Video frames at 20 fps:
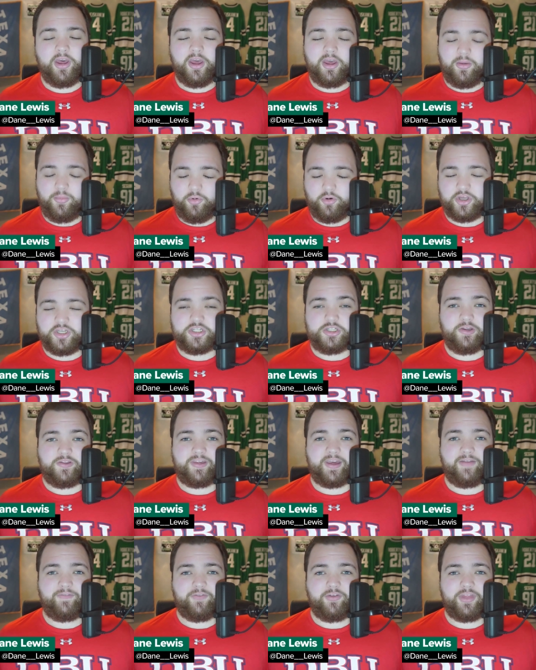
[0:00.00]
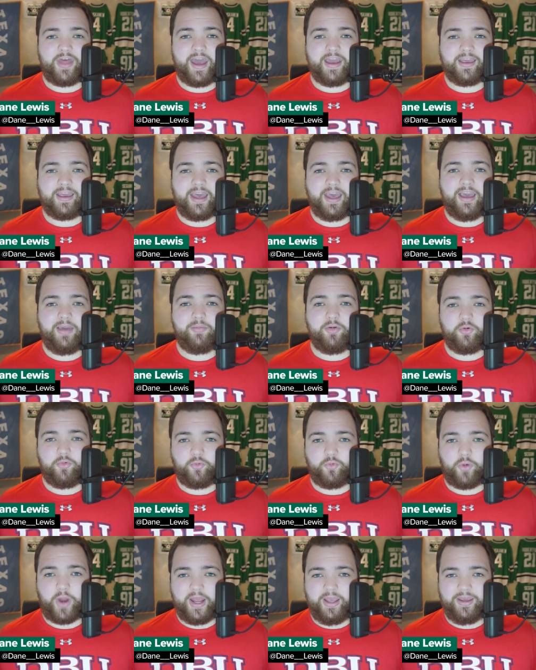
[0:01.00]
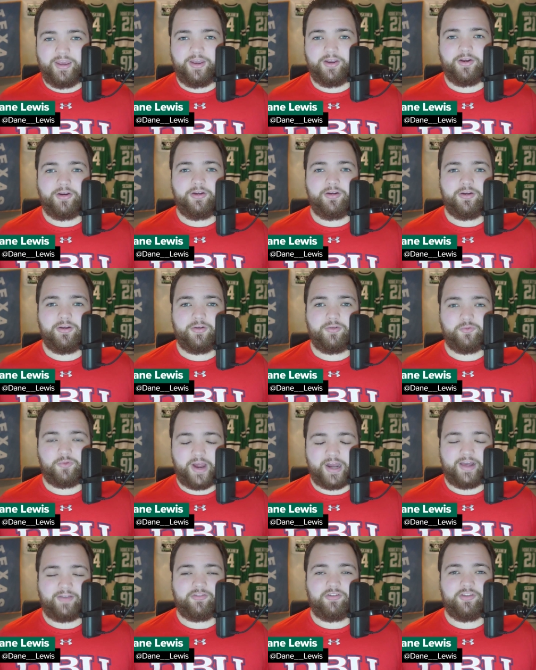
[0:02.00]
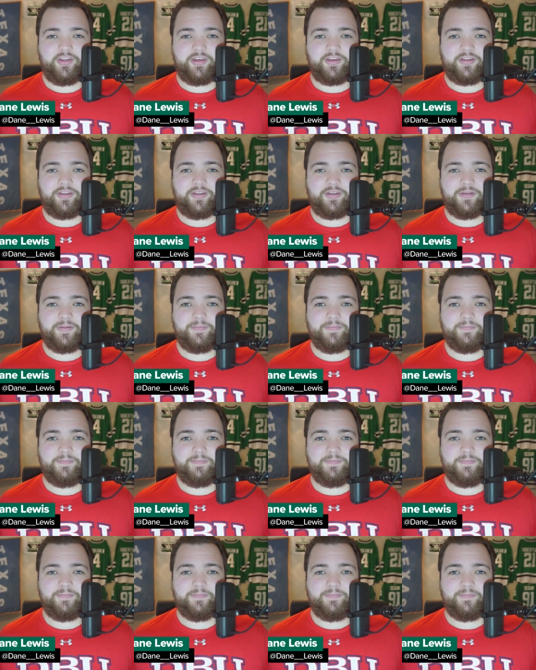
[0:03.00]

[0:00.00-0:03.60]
And we'll get you set for that game right here, right after this.